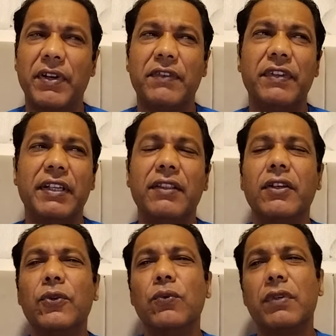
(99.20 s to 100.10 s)

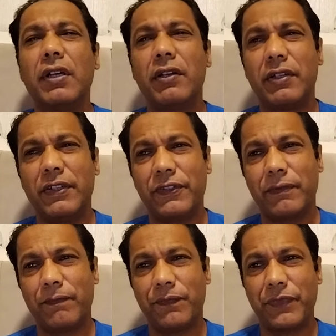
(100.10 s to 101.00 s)
between the two
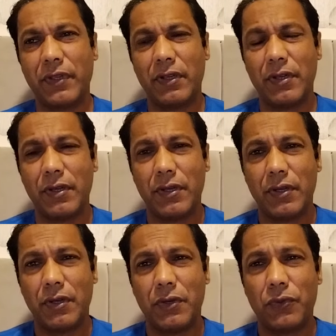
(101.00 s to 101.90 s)
countries.
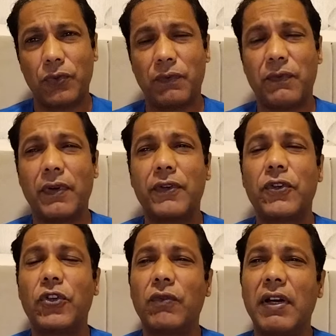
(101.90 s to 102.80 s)
So for
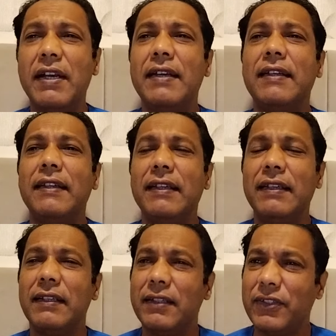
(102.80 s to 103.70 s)
20
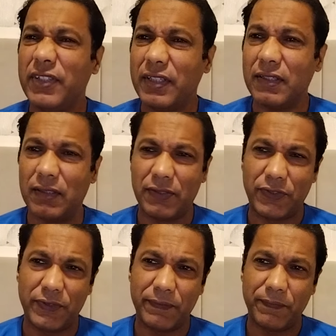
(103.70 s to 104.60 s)

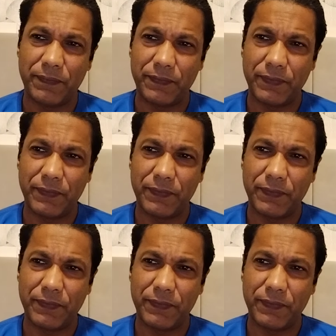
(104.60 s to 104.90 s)
years